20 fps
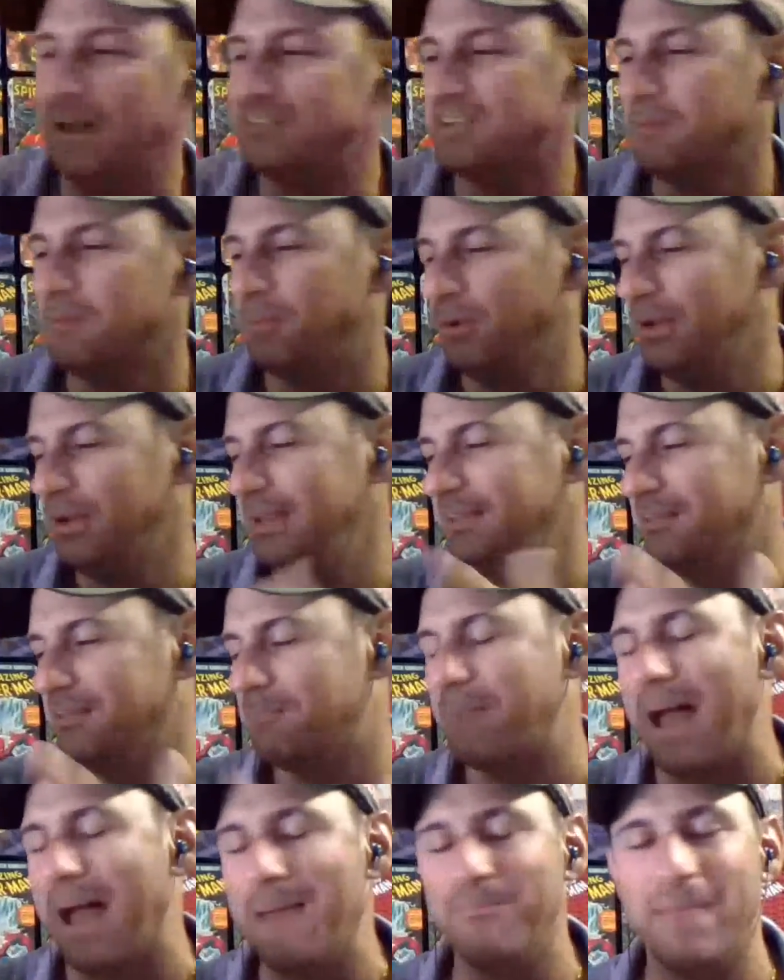up putting the
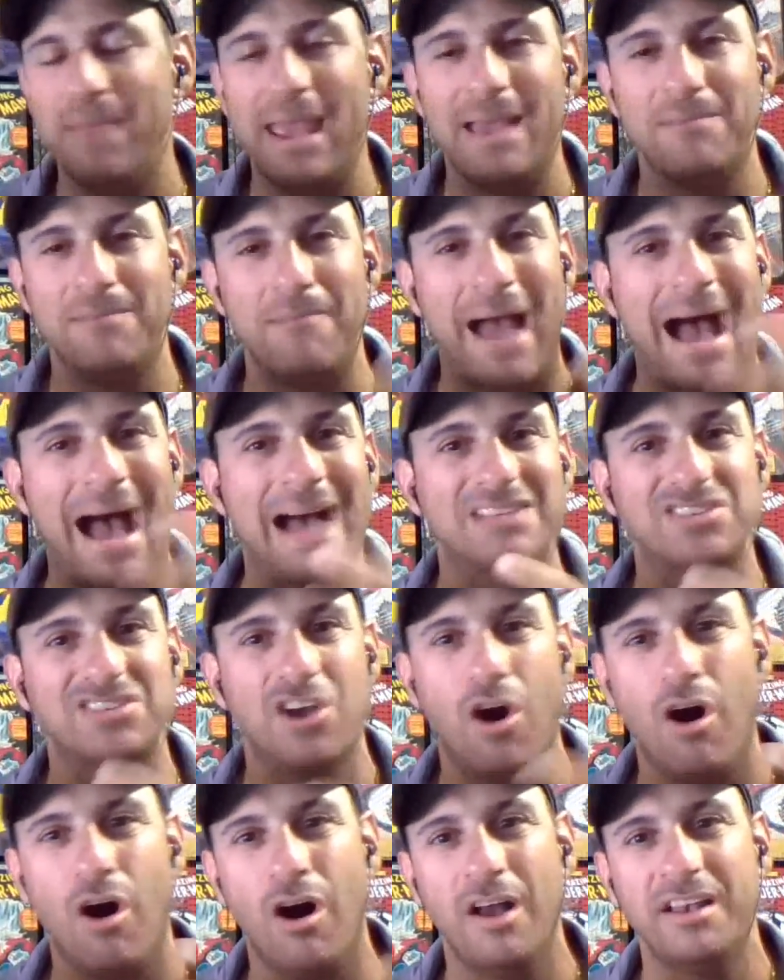Batman mask
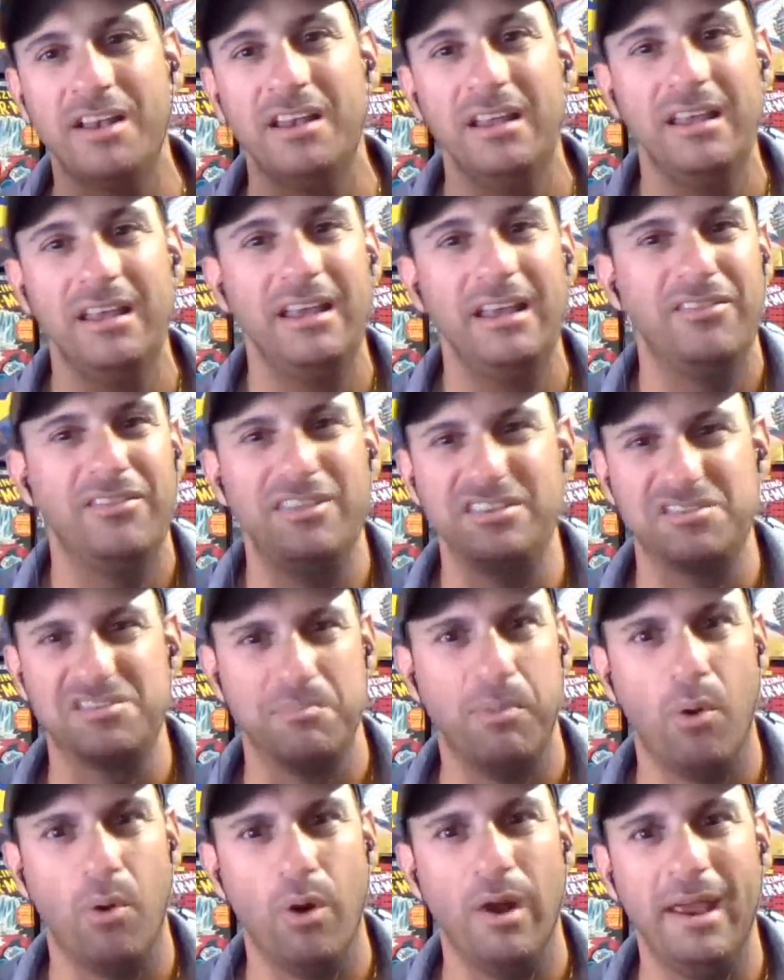on this
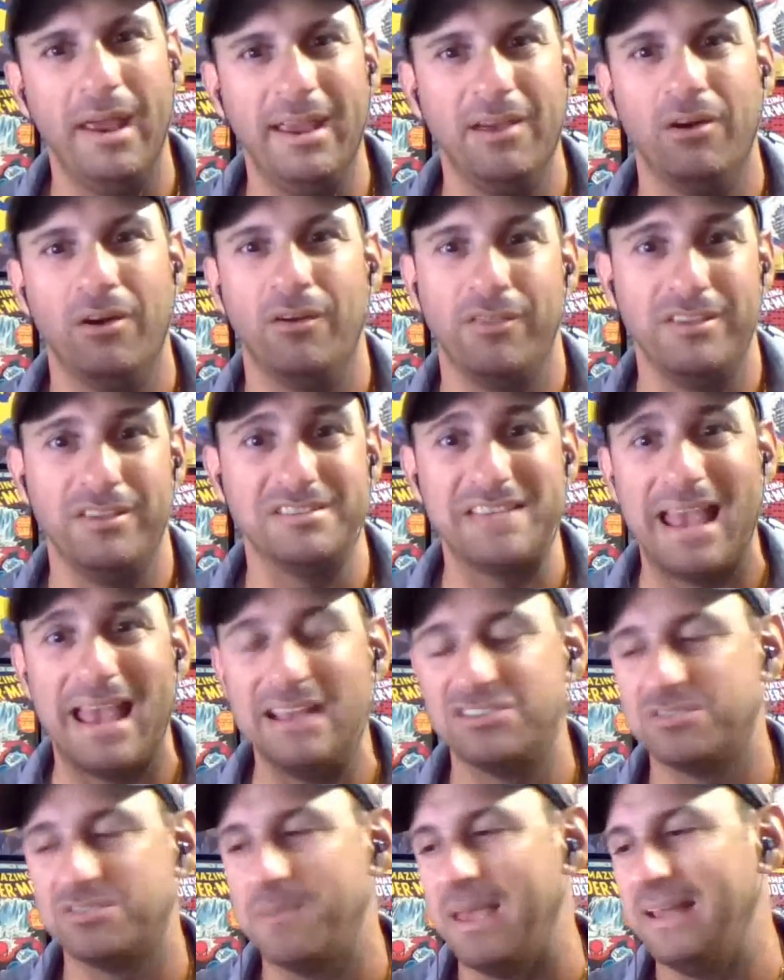boy or this
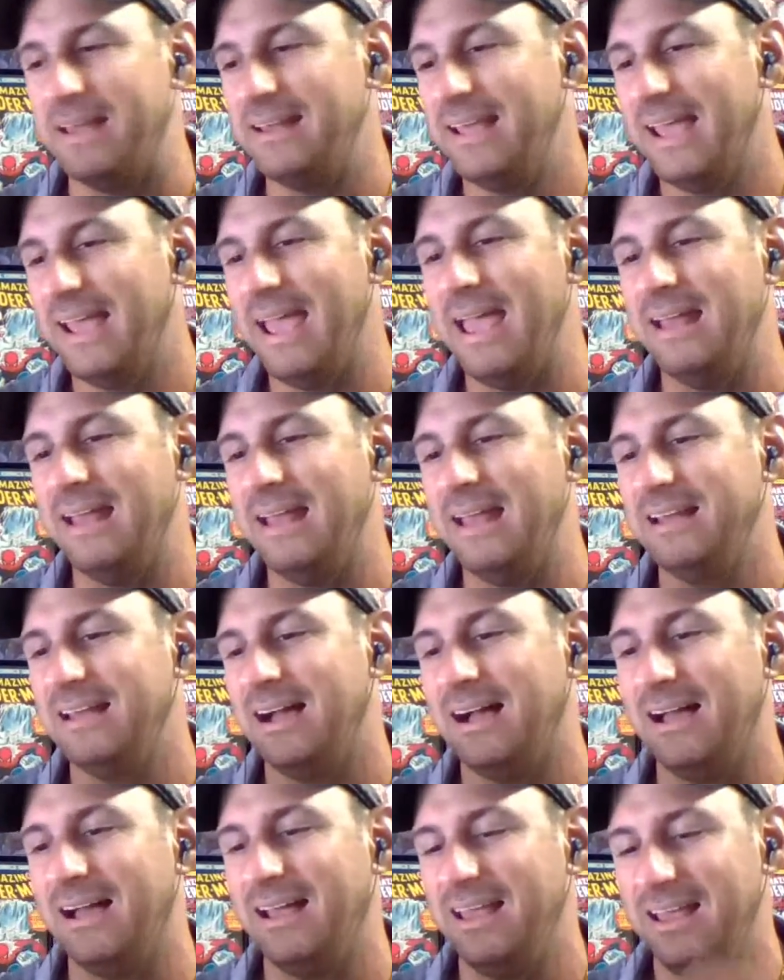henchman.
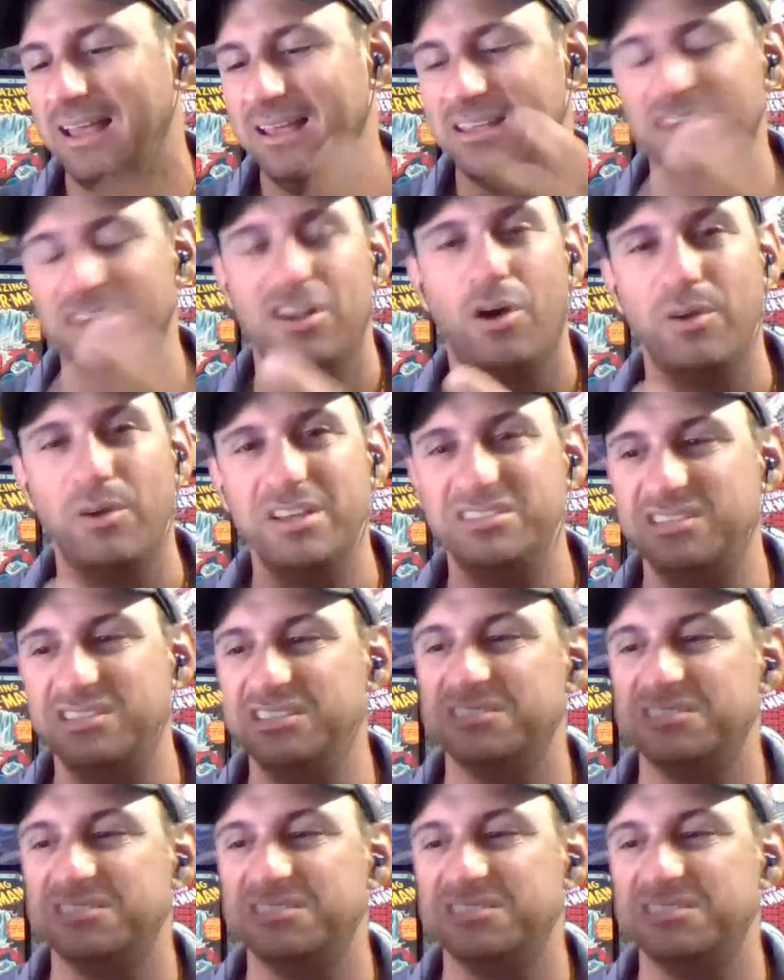And, you know, he sees